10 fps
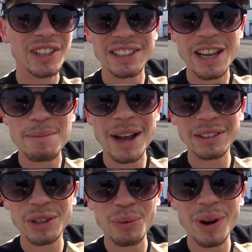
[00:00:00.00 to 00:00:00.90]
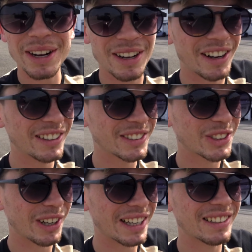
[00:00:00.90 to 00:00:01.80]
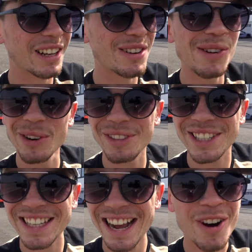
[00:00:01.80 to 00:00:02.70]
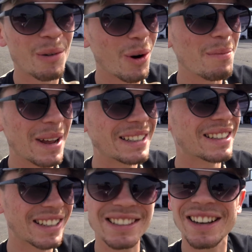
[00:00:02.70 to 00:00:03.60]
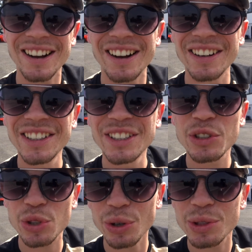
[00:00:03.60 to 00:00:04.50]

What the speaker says: So let's get back to the white car so I can tell you all of the stats on what makes this car so